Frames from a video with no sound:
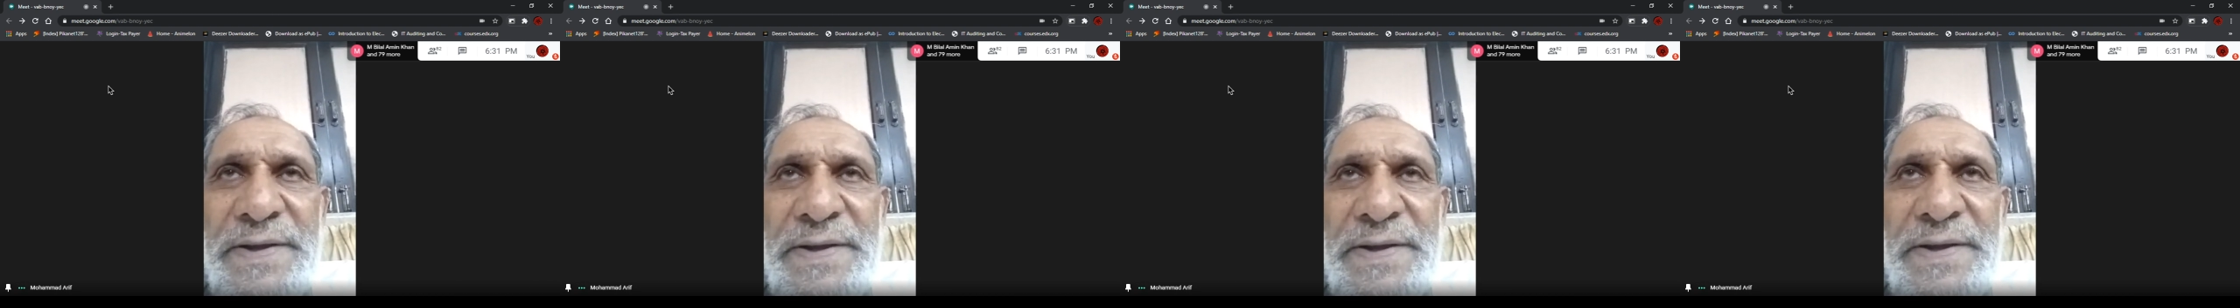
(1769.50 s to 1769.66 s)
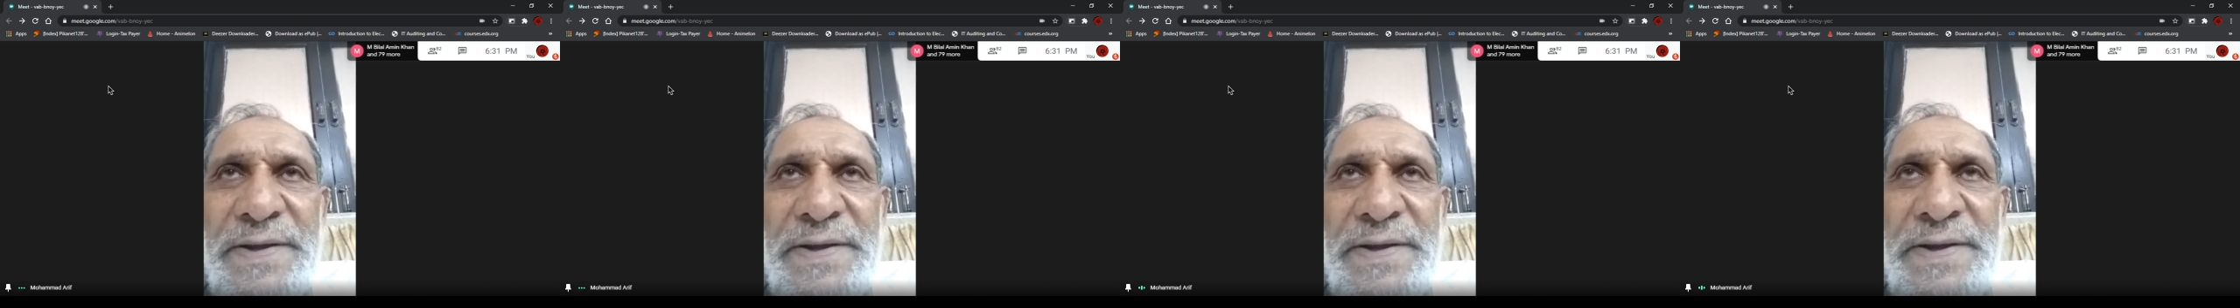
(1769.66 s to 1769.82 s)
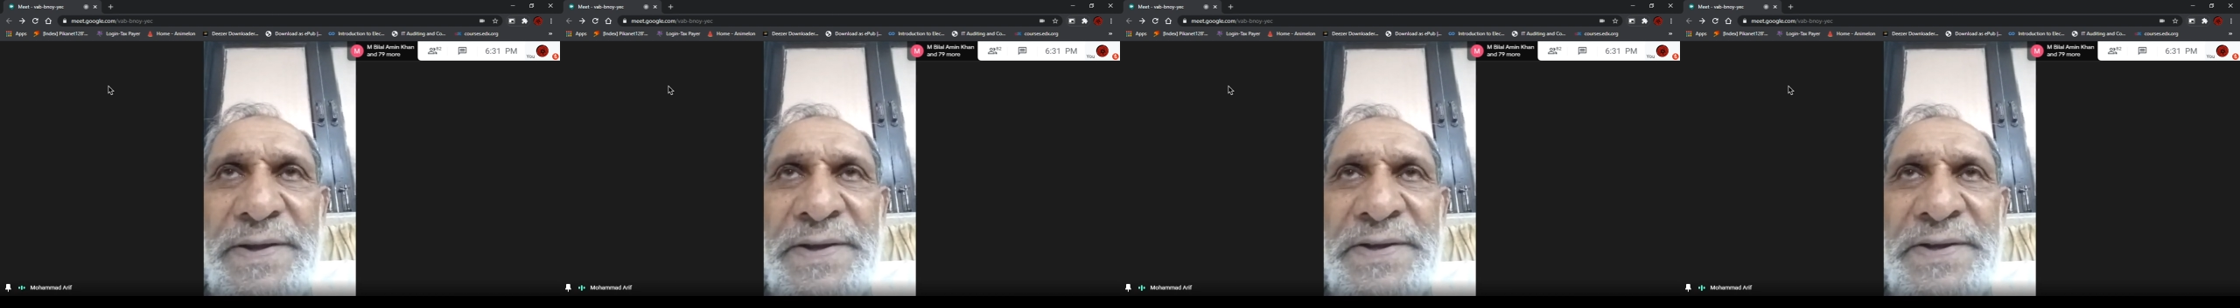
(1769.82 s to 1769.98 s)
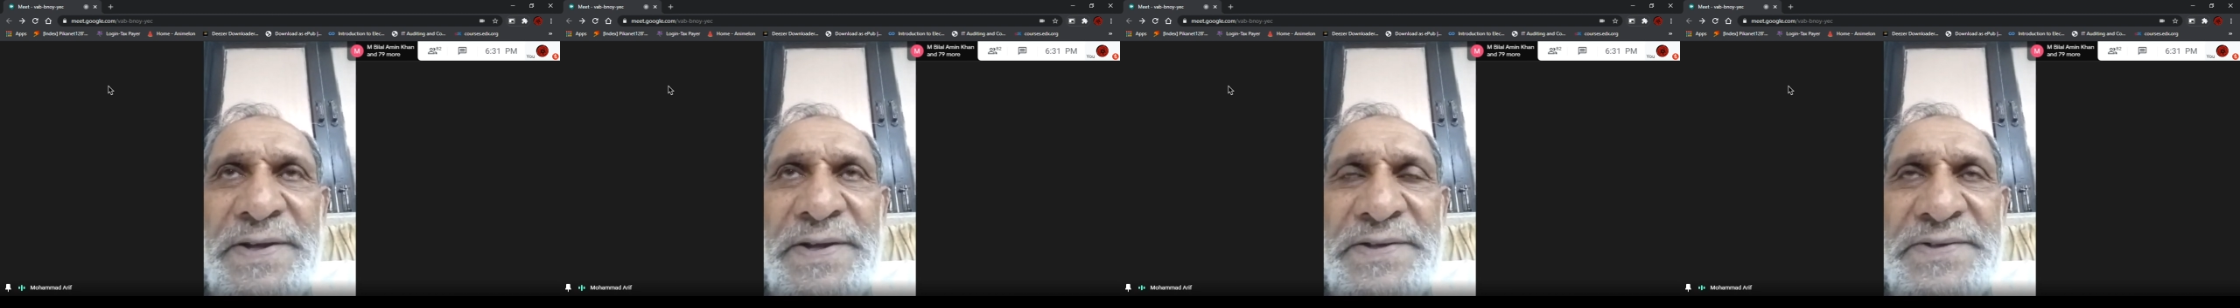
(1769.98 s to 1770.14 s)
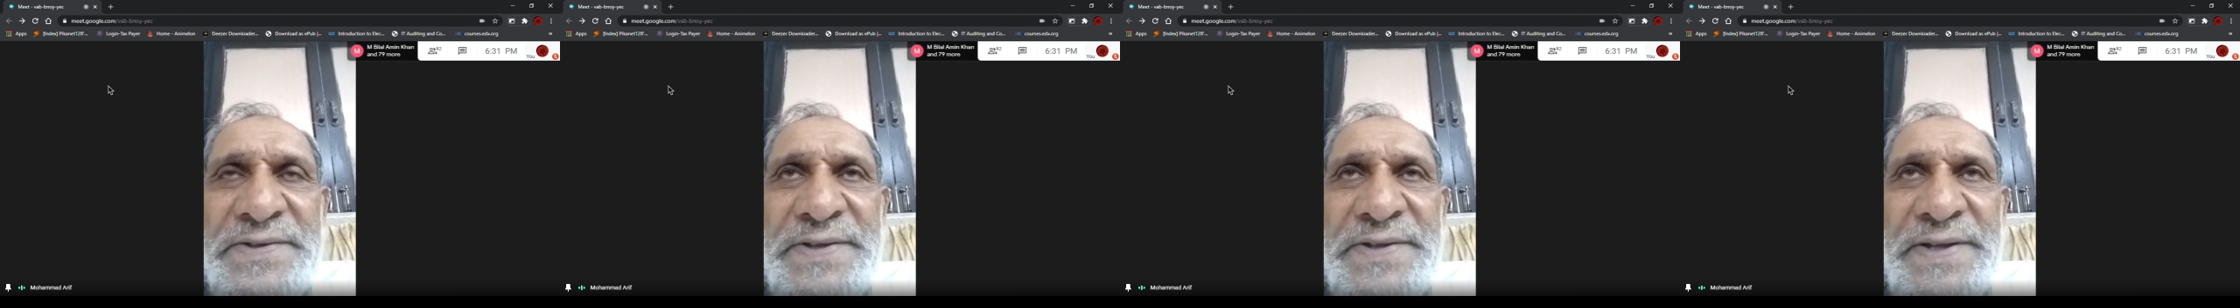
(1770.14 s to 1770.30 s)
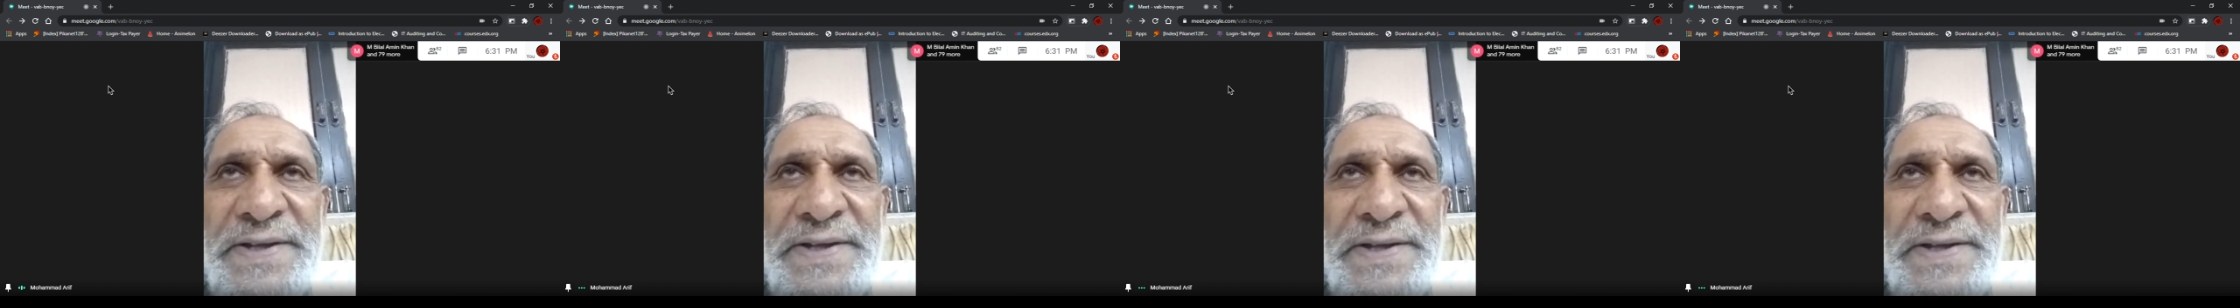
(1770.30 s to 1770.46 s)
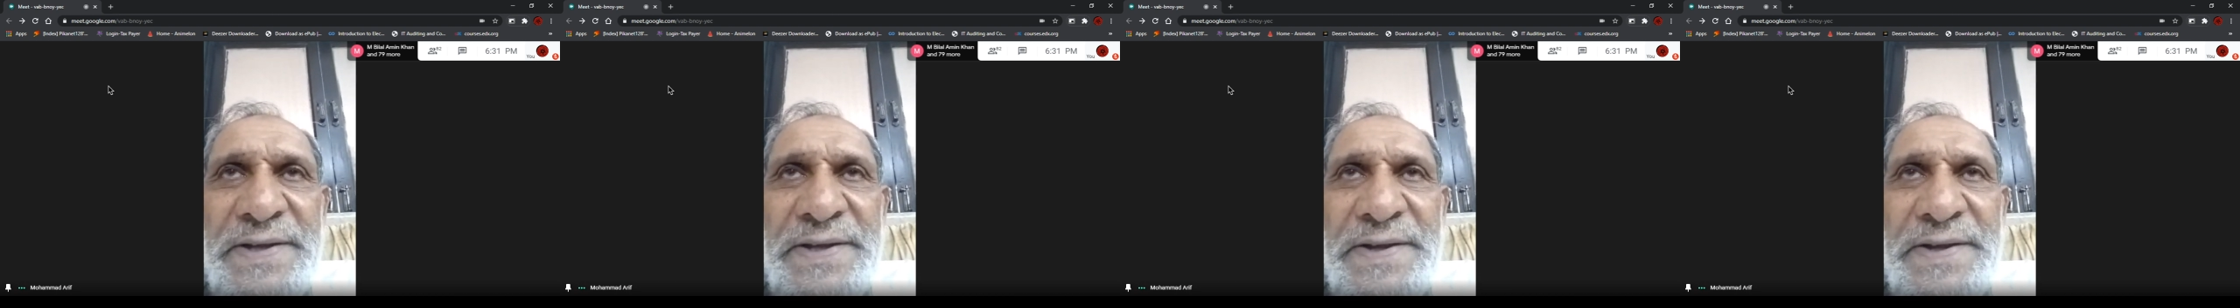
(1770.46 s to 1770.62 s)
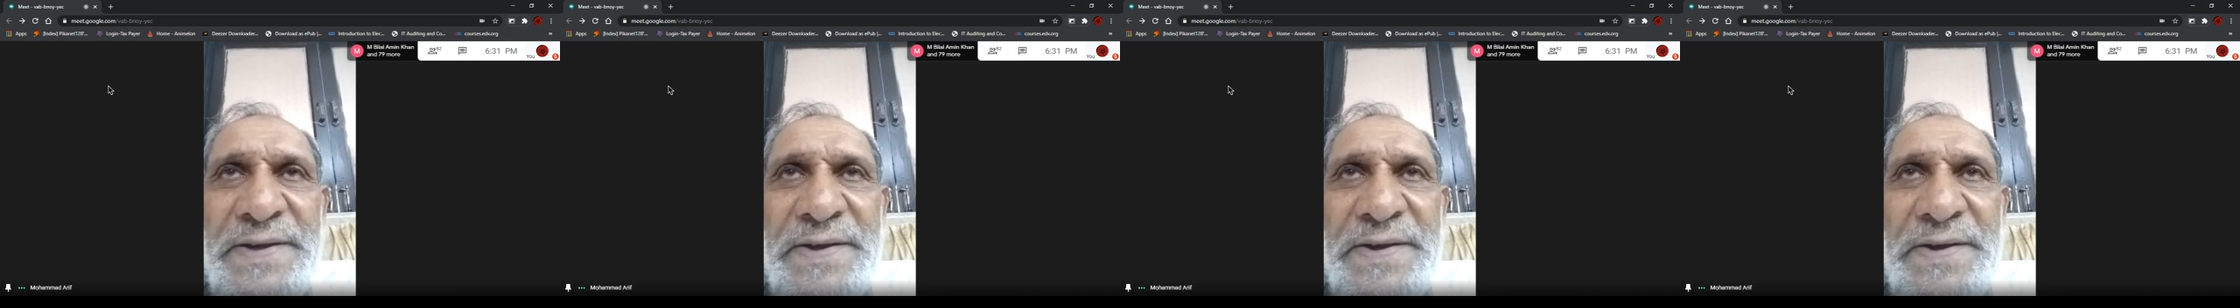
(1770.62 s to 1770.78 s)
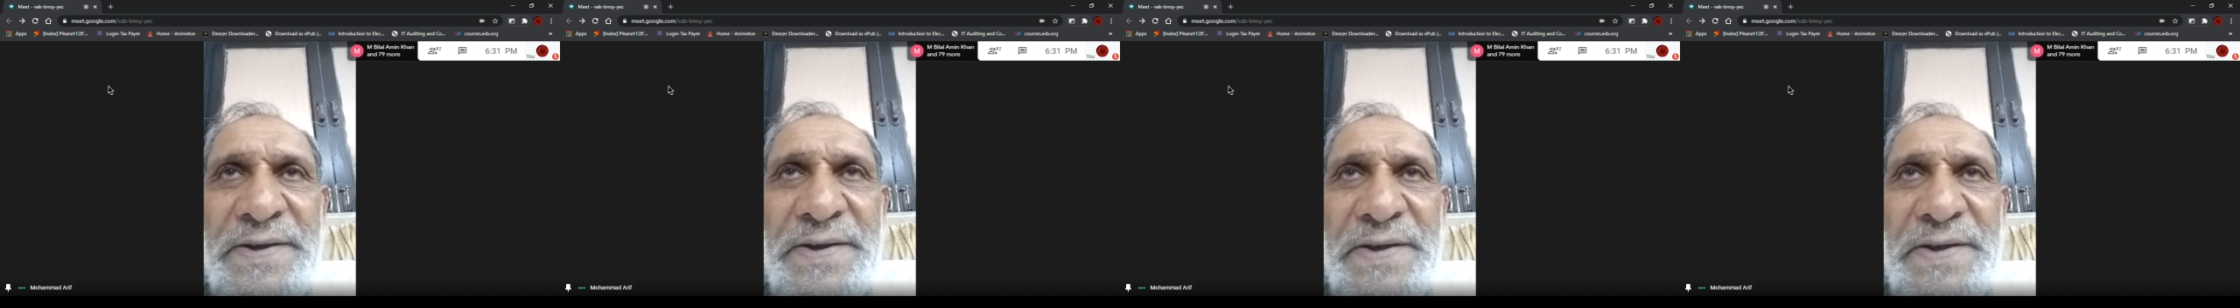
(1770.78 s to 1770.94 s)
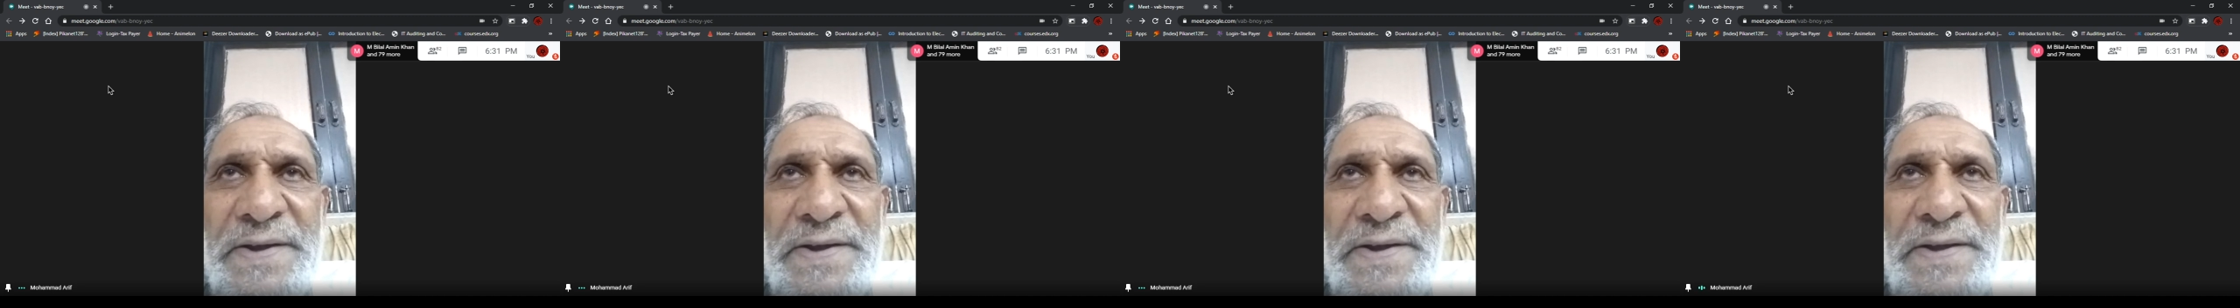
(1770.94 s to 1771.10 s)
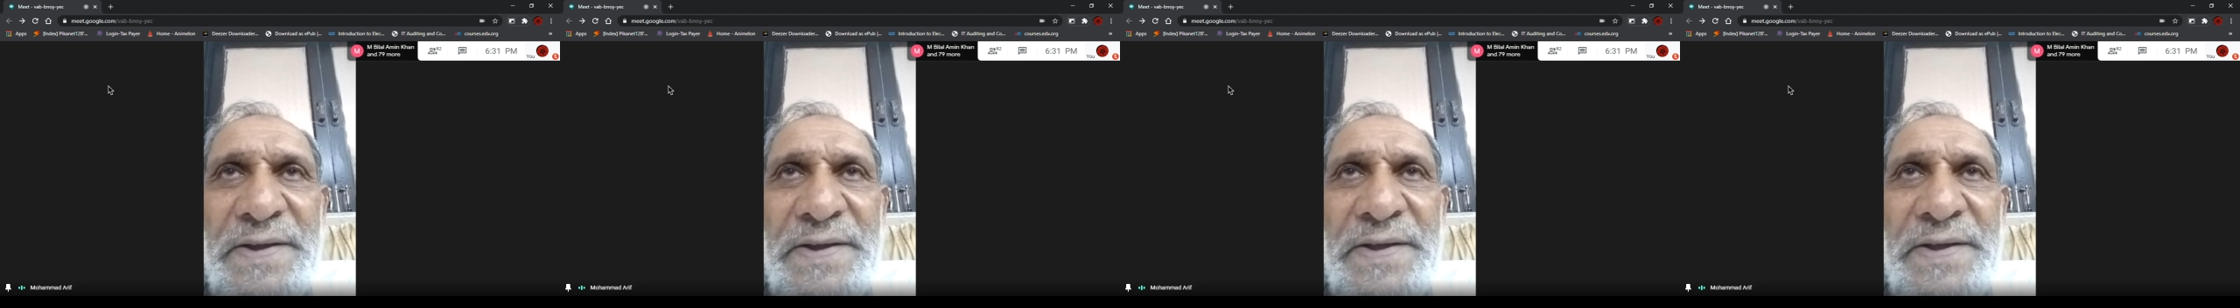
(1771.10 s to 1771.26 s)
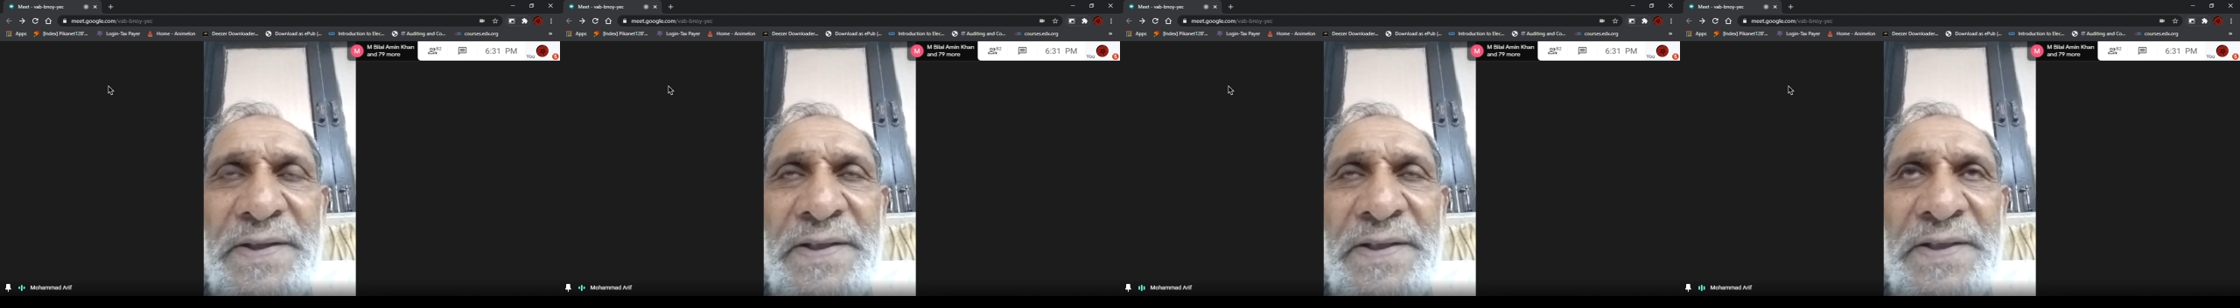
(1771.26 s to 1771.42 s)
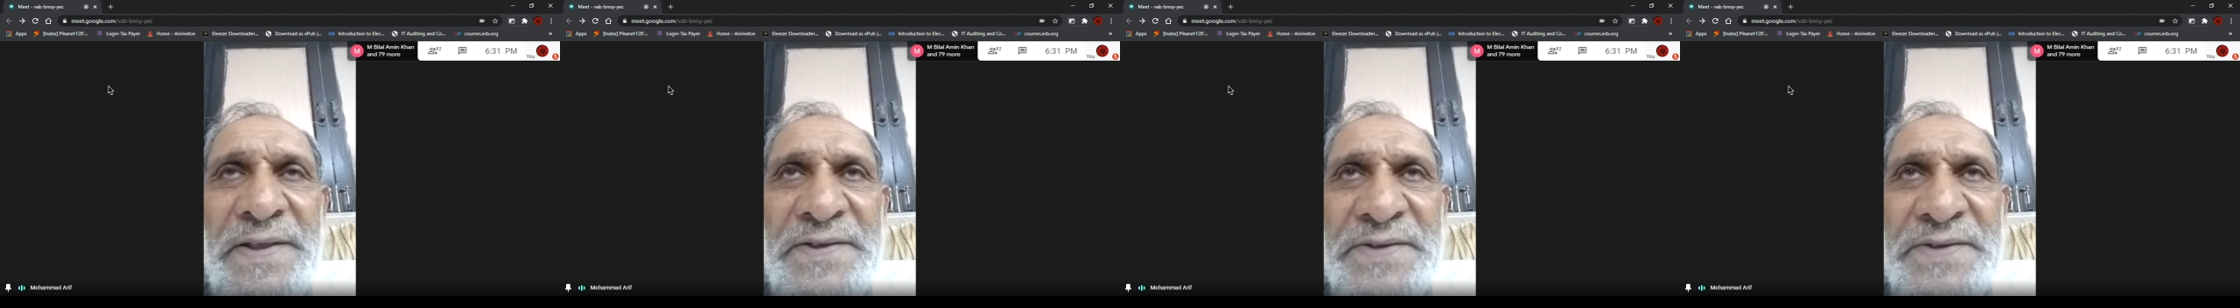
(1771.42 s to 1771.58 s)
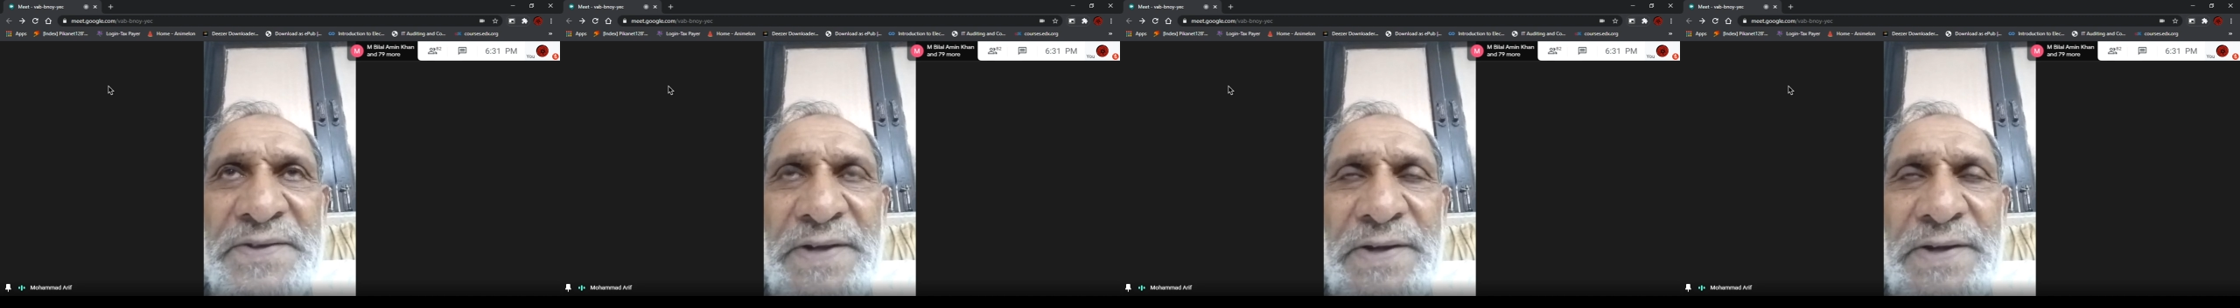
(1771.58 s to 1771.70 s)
It is the result